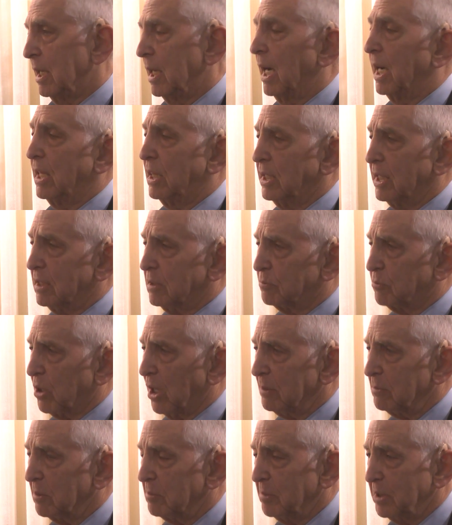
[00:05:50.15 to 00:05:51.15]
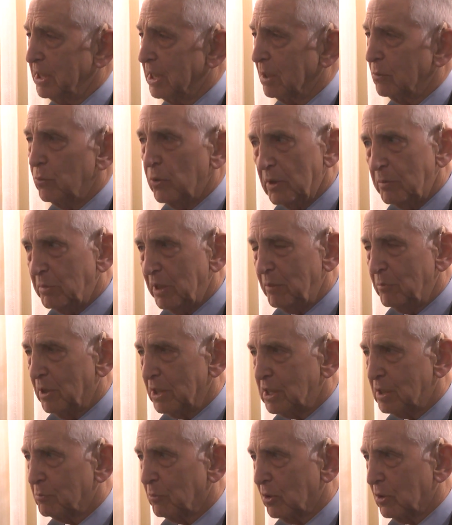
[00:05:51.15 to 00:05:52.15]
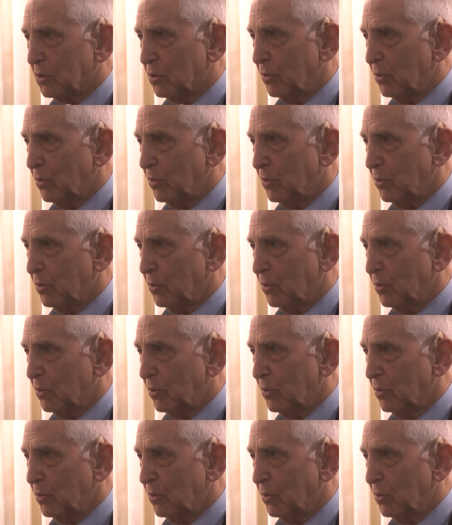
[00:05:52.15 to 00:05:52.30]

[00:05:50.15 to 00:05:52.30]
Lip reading: I think probably there would be much more